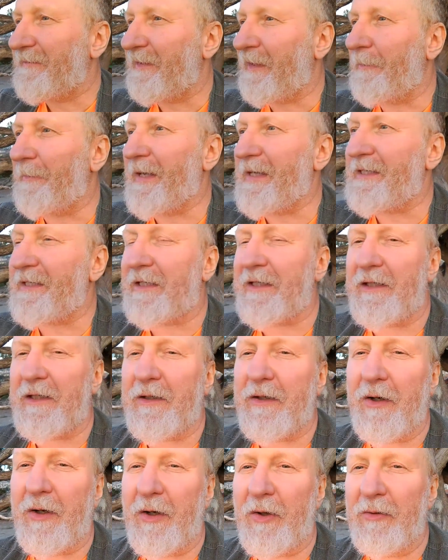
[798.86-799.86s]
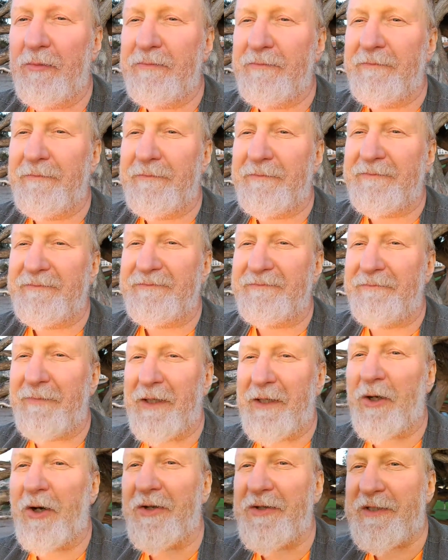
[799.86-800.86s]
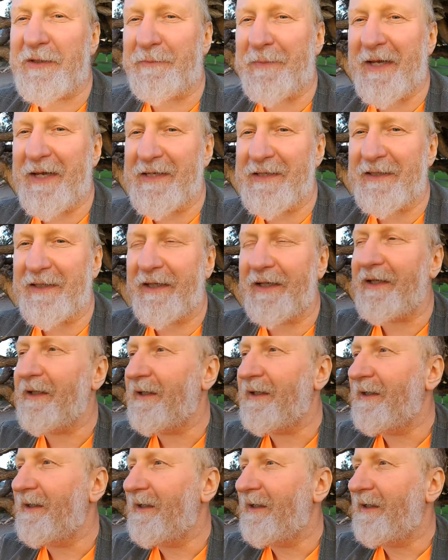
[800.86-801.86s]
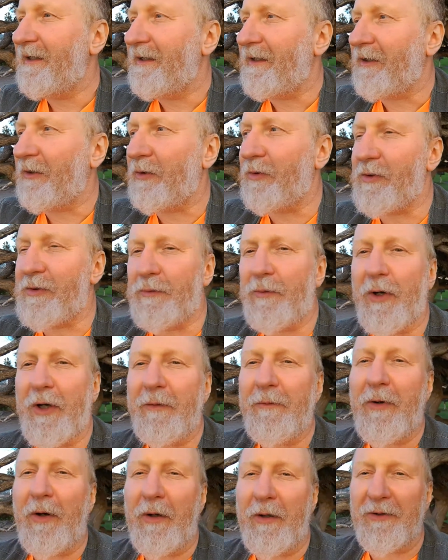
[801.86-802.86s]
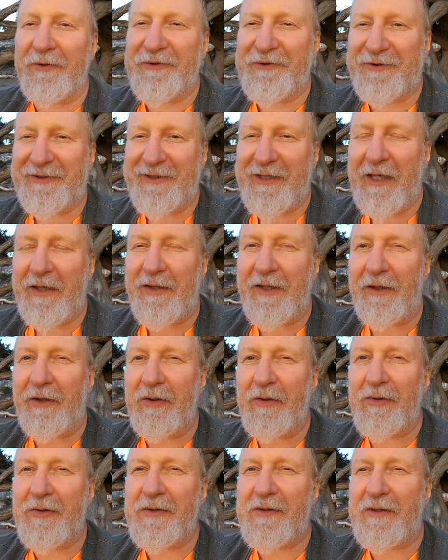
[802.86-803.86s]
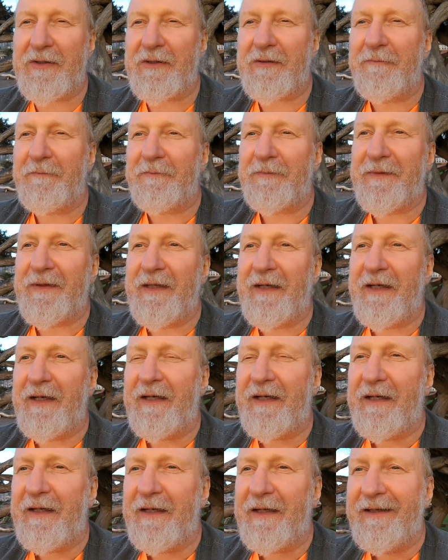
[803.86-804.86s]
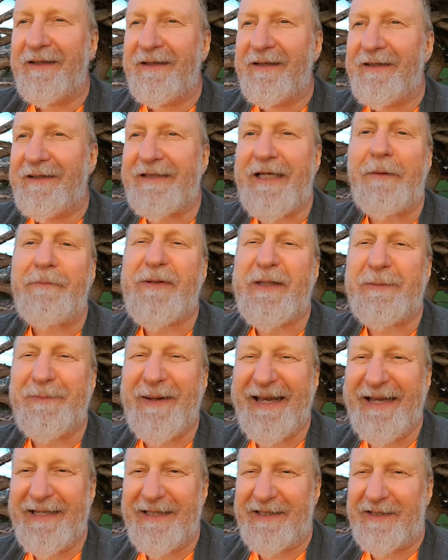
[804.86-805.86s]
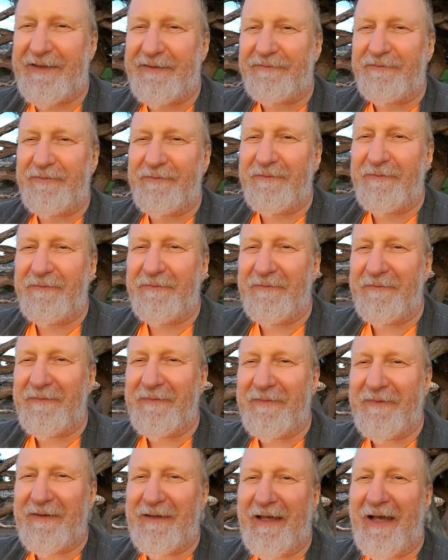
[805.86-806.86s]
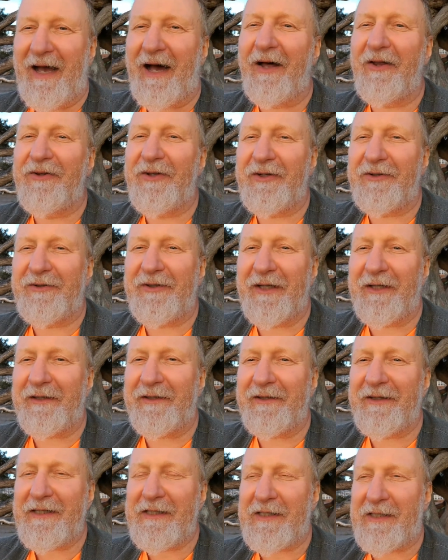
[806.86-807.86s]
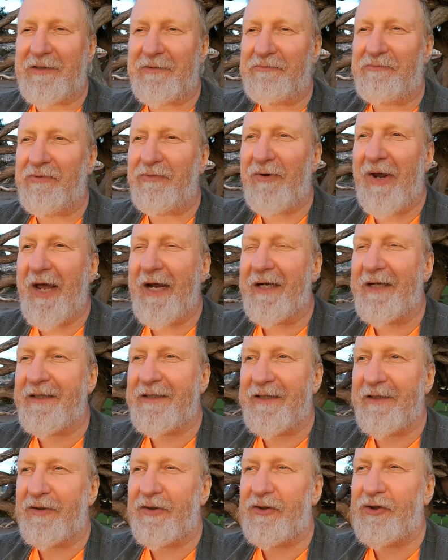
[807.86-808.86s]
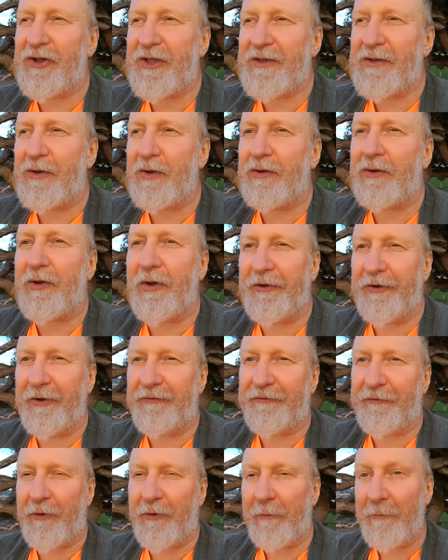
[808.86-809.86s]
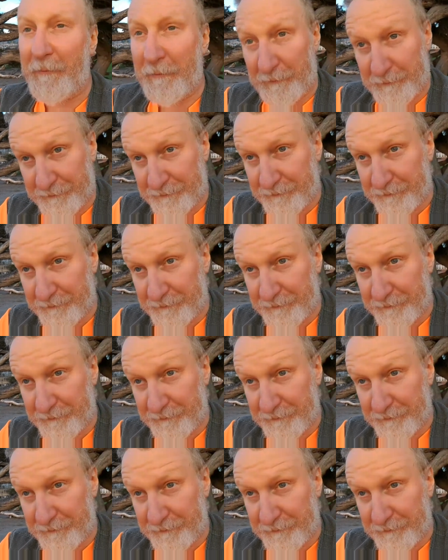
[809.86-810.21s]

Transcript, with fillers: They basically go beyond space. They use wormholes. Yeah, they use subspace other than this reality, just a tunnel from